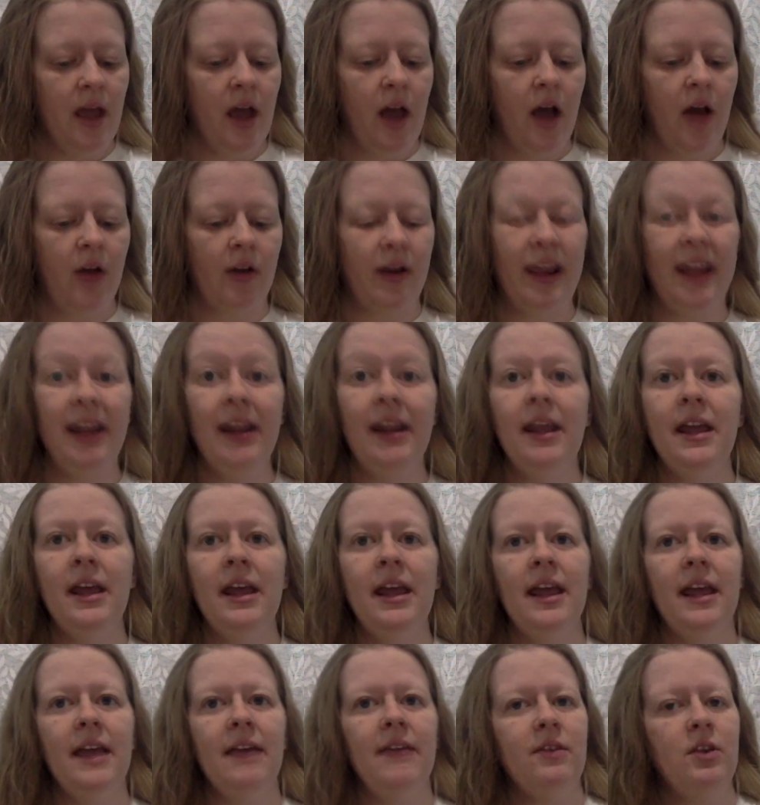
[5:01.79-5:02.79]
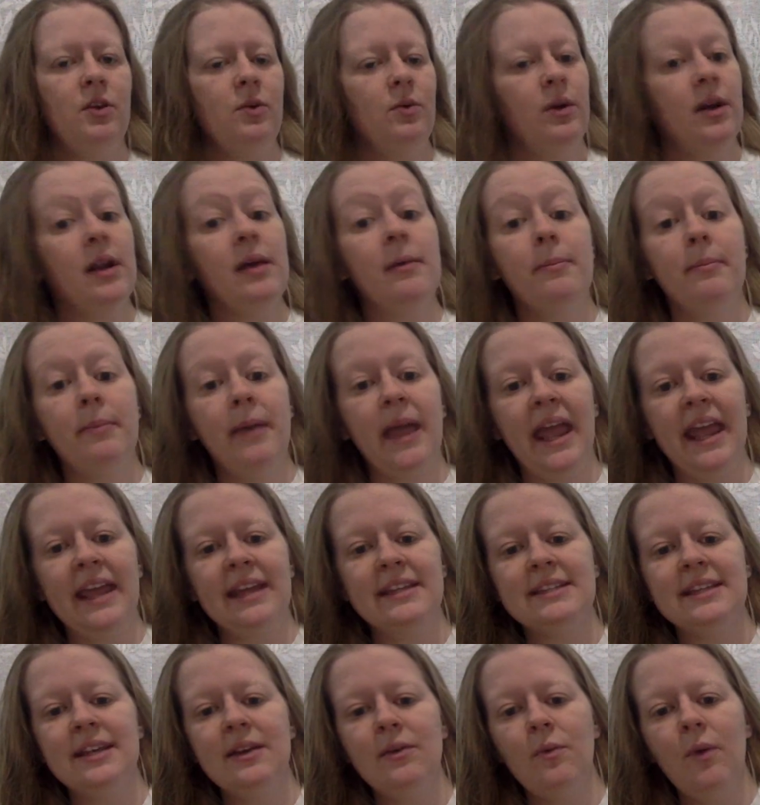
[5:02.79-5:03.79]
All right, if you want to
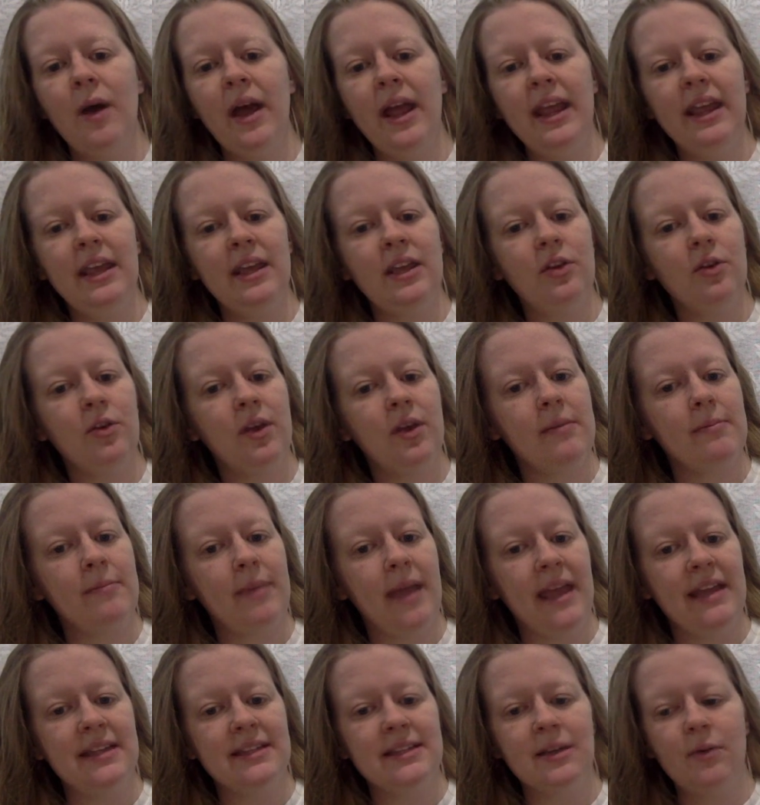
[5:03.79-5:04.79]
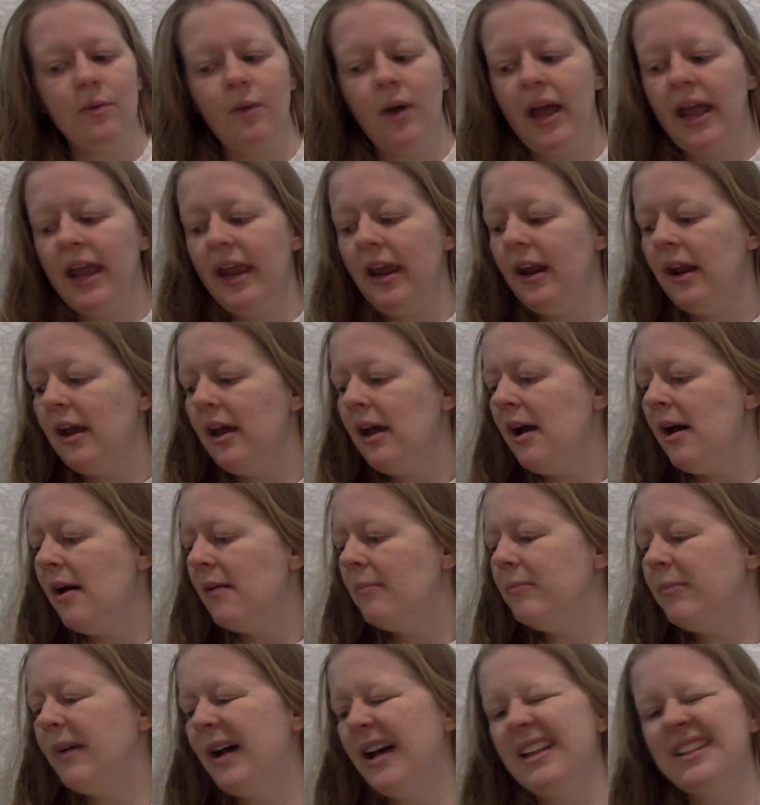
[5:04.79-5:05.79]
paint it white, you paint it white,
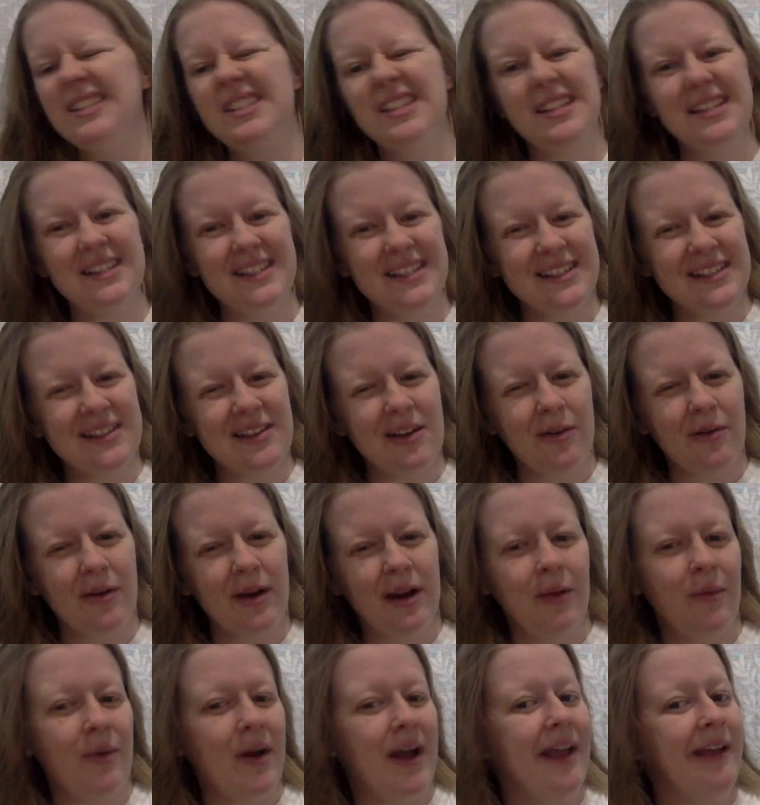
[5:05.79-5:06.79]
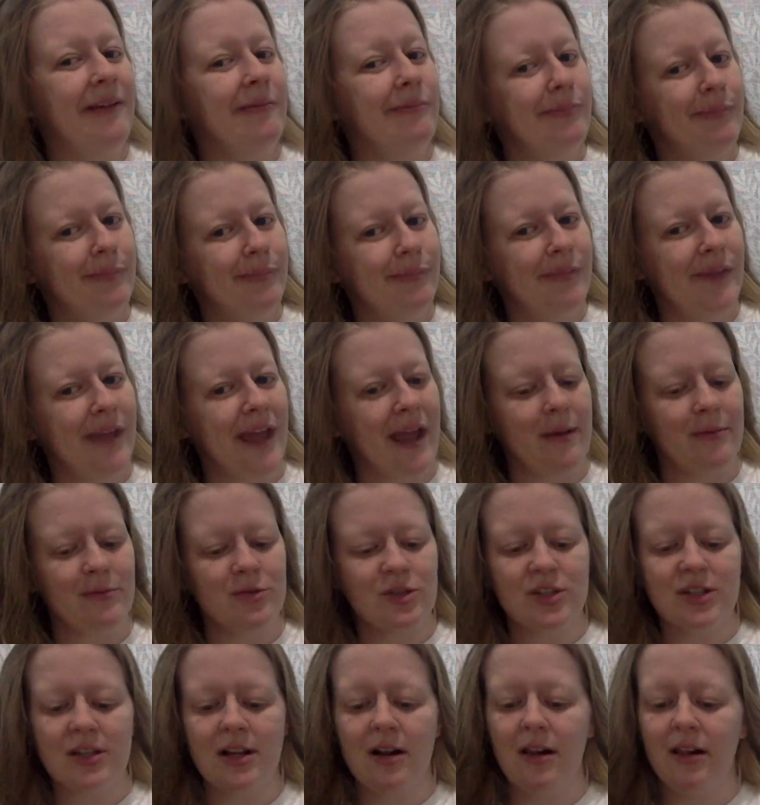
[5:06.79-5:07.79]
but since it's already white, I'm
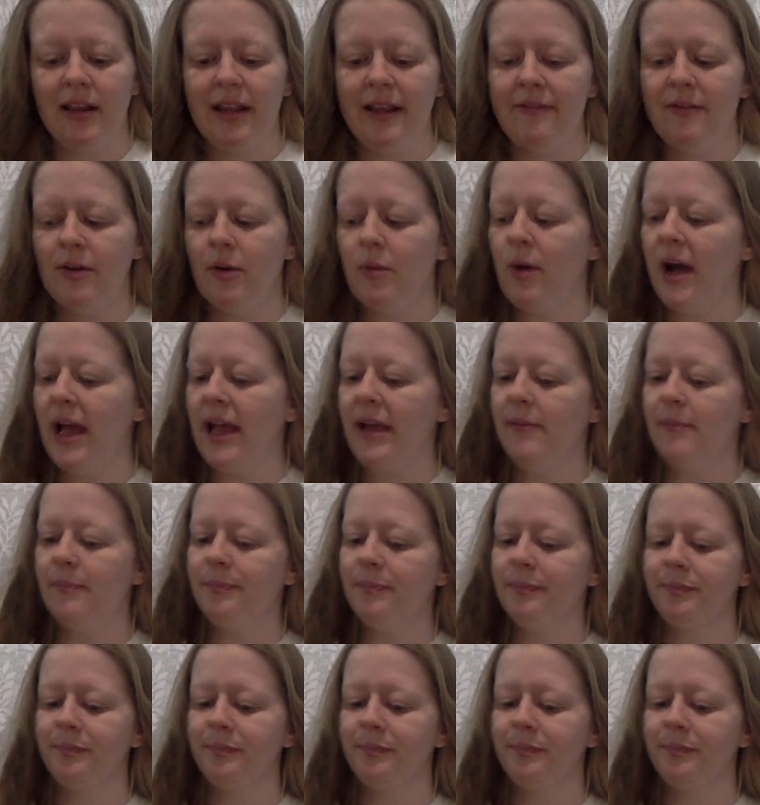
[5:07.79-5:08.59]
just going to leave it white.